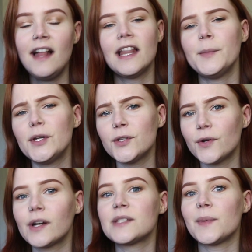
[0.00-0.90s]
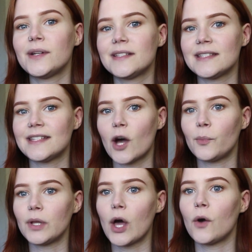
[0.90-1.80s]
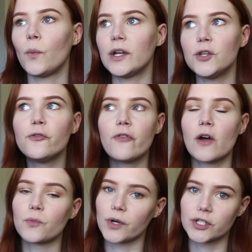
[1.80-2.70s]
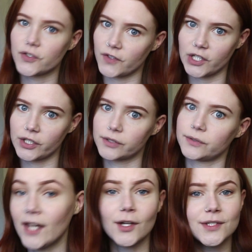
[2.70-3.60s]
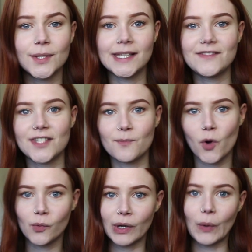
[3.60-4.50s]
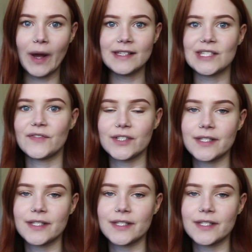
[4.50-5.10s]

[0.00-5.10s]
Let me know your experiences down below, what you found works for you, and also leave some more requests for